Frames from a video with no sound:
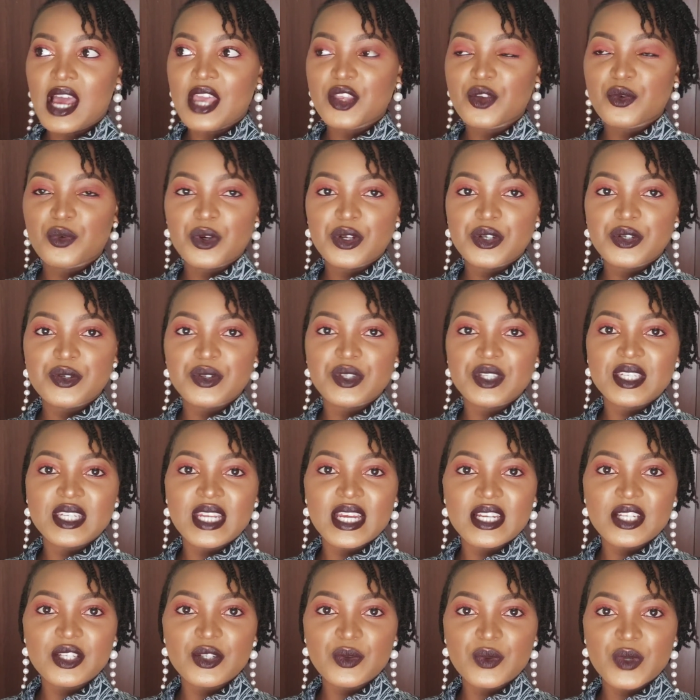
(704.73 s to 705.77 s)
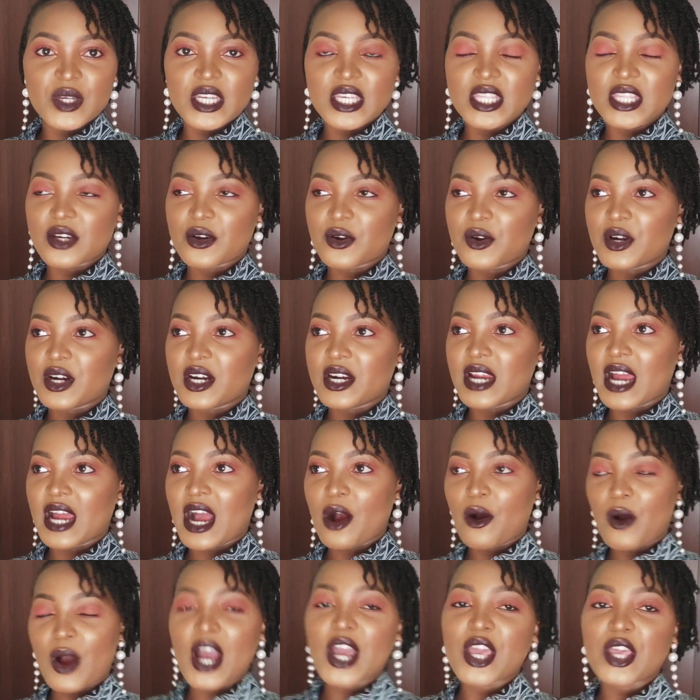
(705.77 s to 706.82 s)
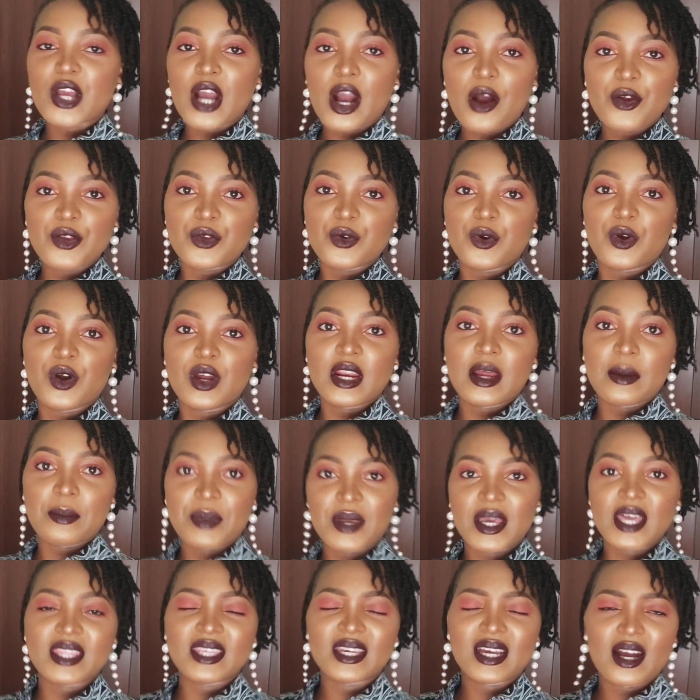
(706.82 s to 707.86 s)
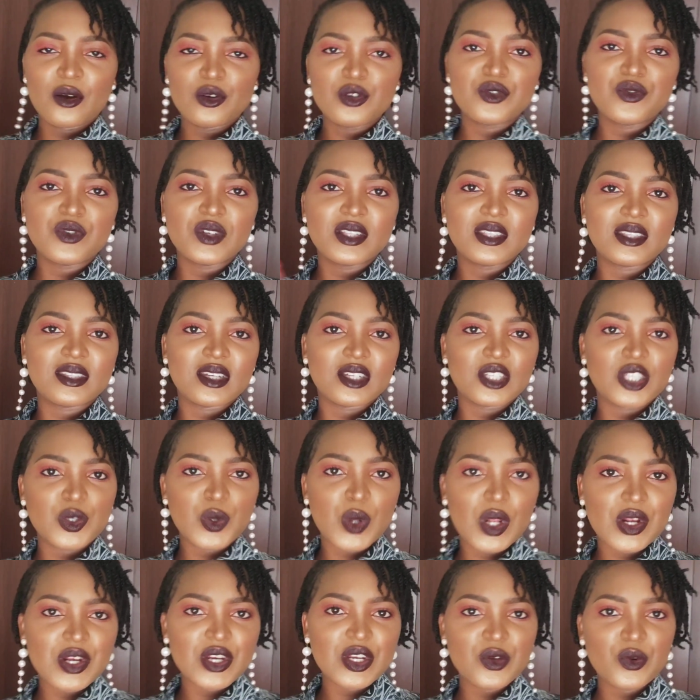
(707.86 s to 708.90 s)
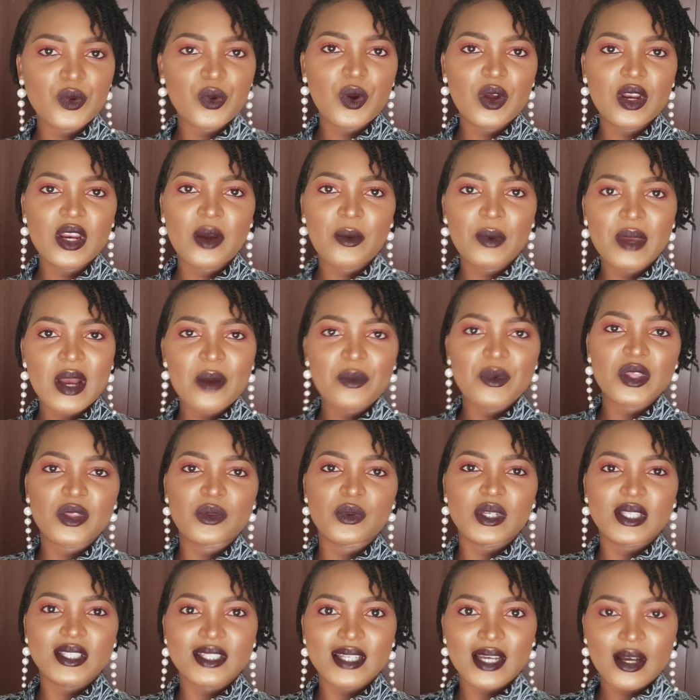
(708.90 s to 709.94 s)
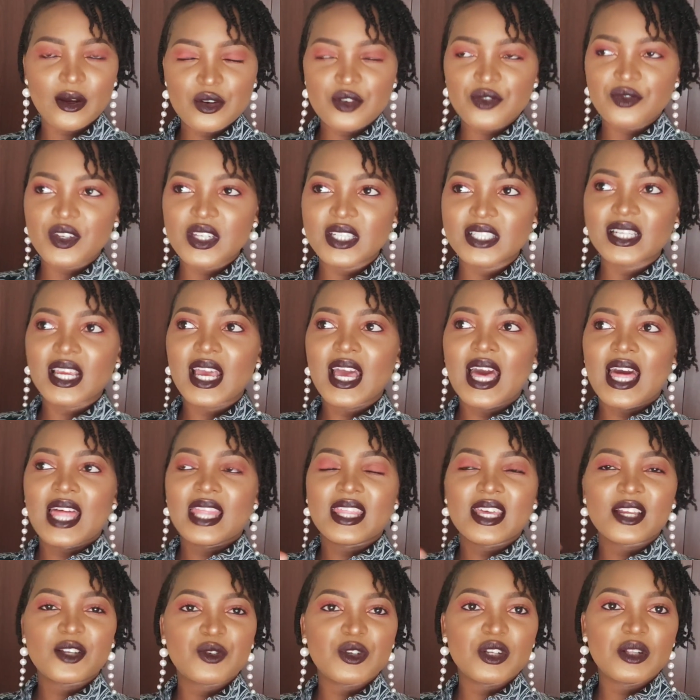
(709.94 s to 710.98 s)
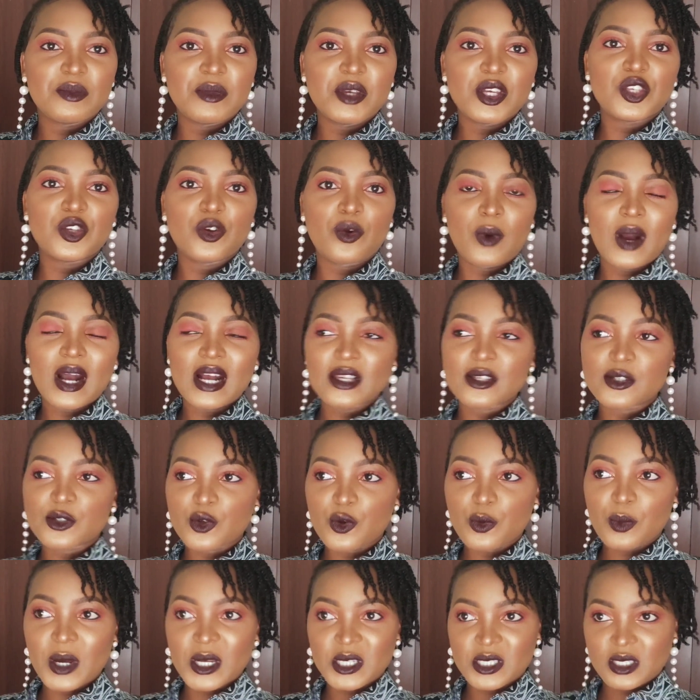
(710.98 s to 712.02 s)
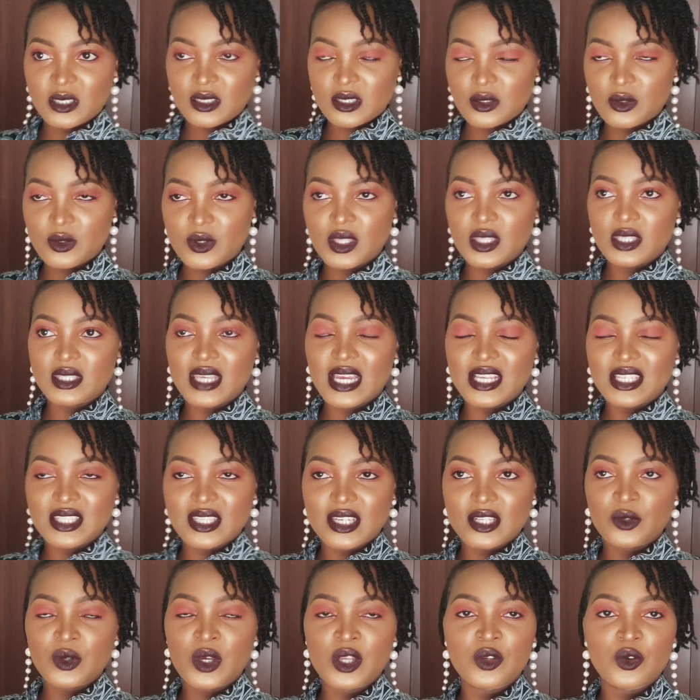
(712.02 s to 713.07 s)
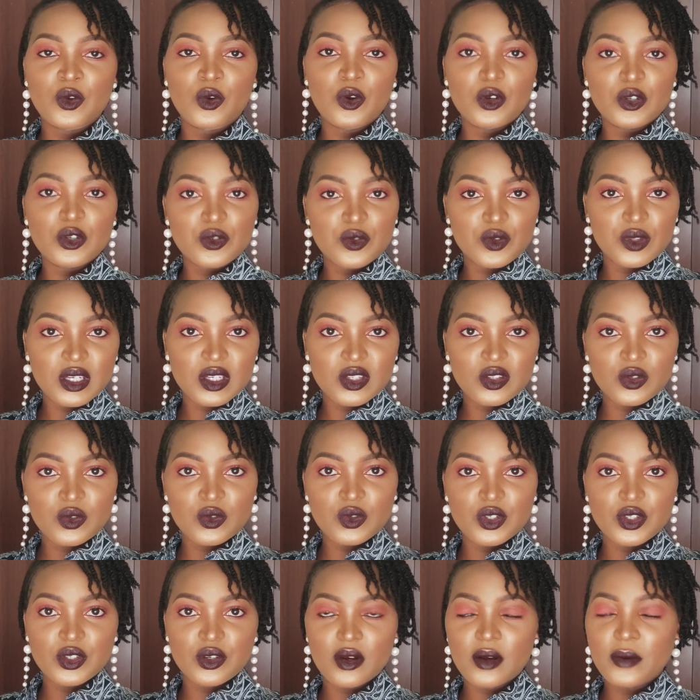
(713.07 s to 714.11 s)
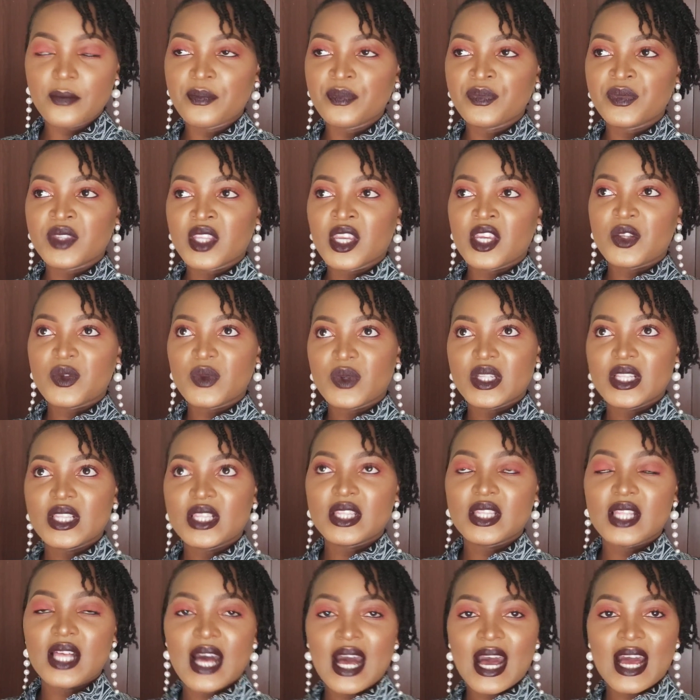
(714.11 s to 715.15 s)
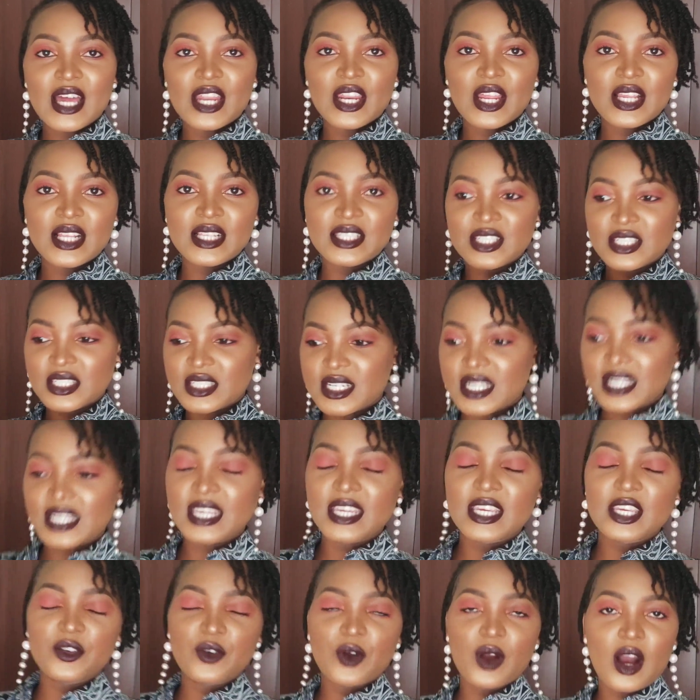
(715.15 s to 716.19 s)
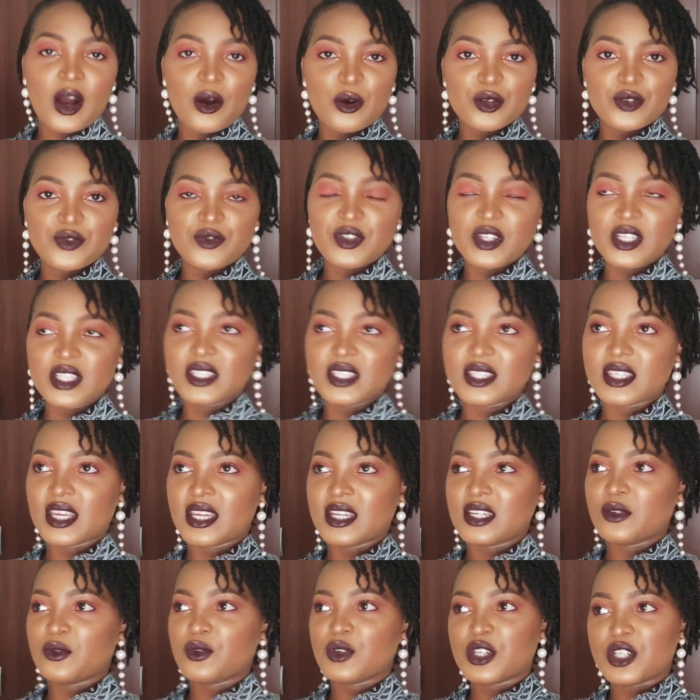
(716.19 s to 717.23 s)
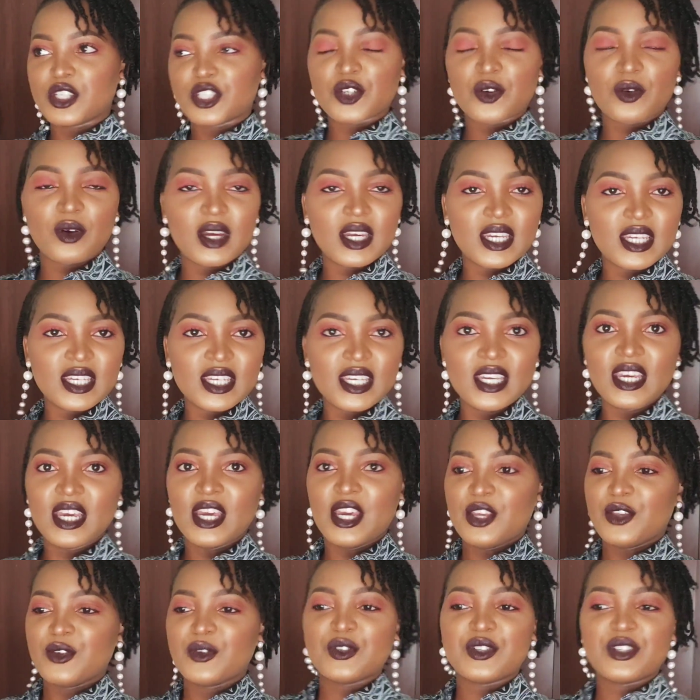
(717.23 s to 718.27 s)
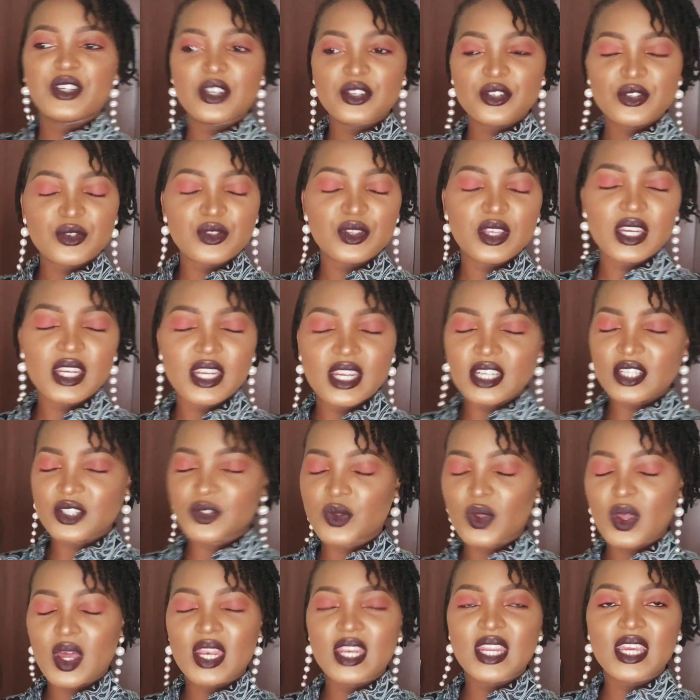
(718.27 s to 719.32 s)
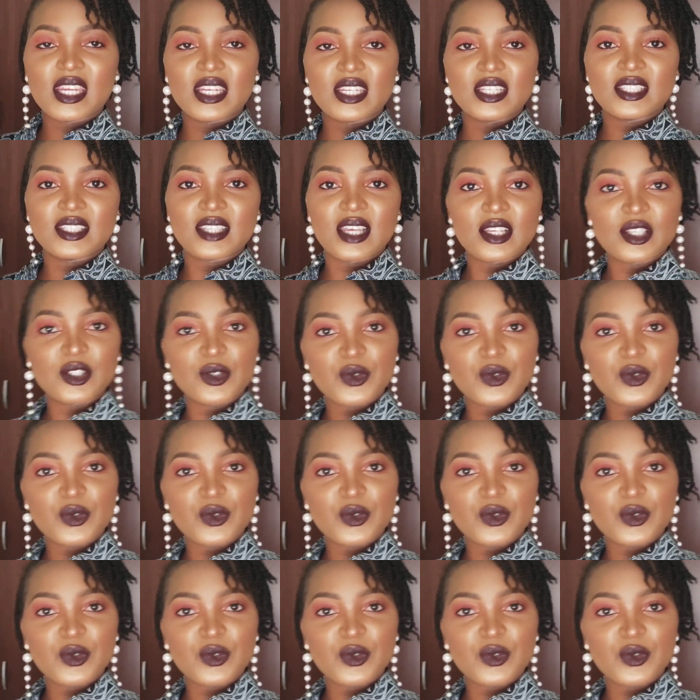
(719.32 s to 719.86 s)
you want to start with, or how you're gonna pair the outfits, the jewelry you're gonna wear with which outfit. That will make your work so much easier, such that when you go to the studio, you will just lay your outfits, and ukitoa hii, you change to the next one, and it's a